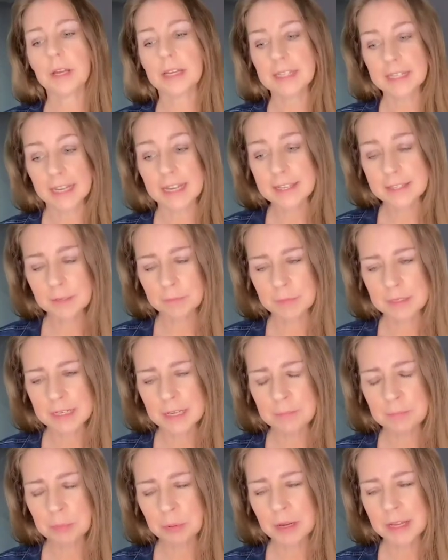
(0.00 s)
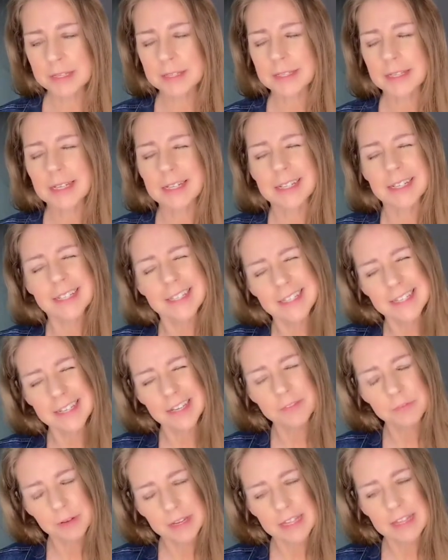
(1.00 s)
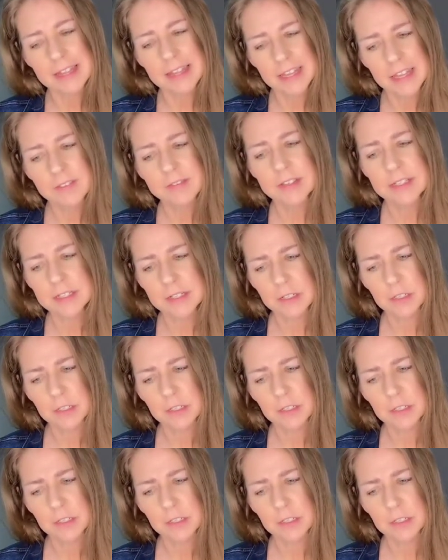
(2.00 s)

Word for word: Okay, take some deep breaths and let's see if we can think of a